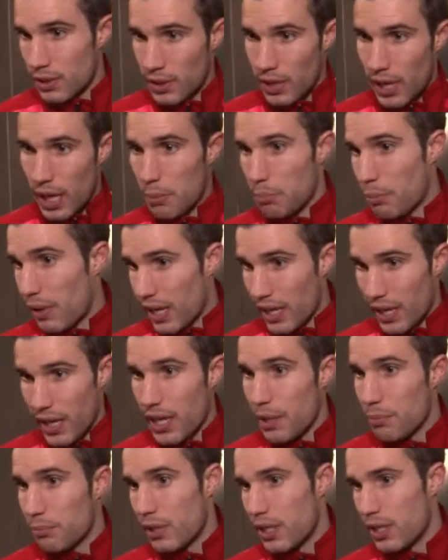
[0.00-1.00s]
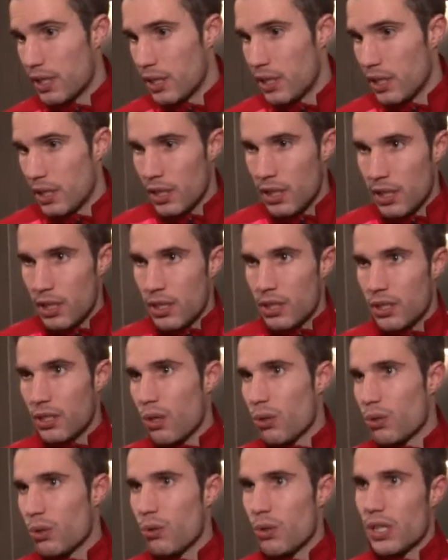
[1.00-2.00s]
game by game and
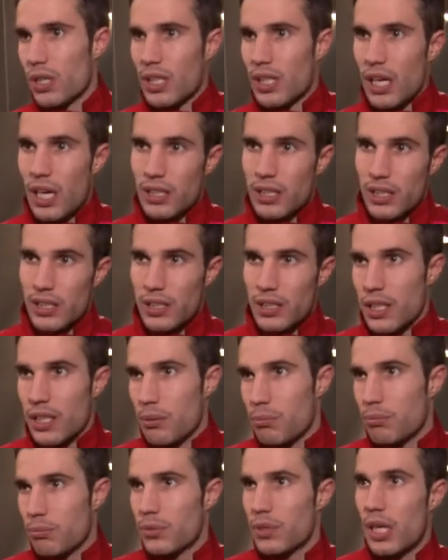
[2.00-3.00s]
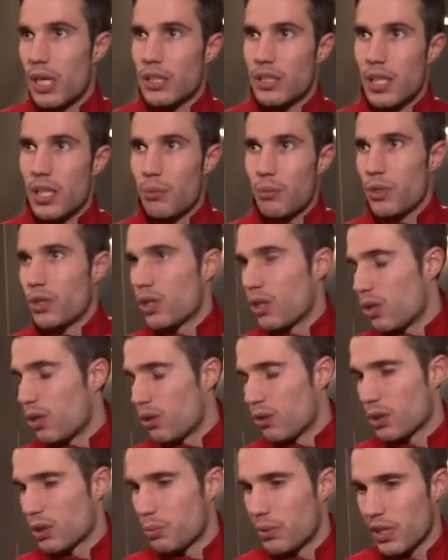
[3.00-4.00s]
don't look at other teams, other
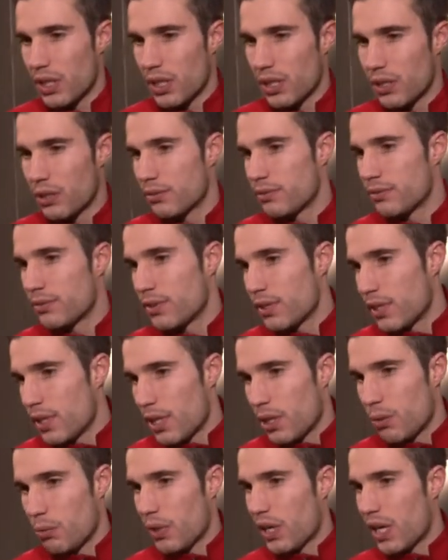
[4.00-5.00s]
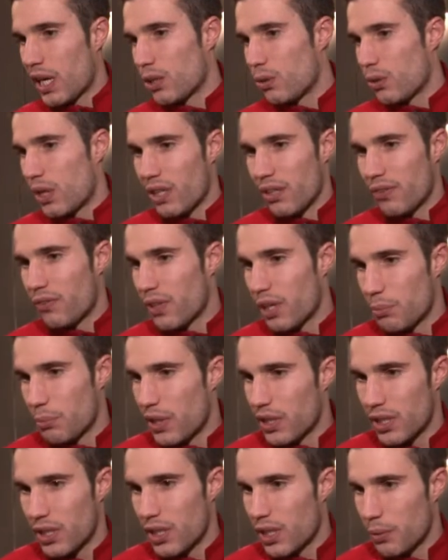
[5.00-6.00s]
results, because we can't do anything
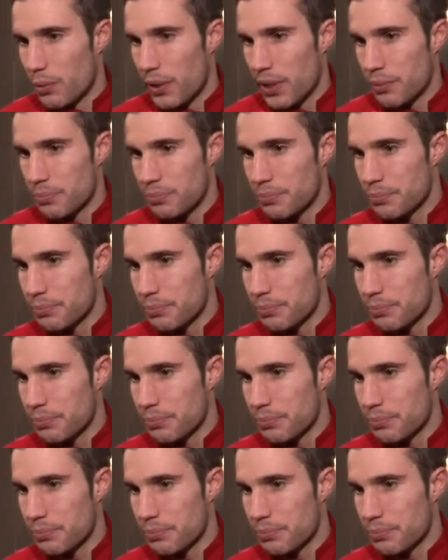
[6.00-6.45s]
about it anyway.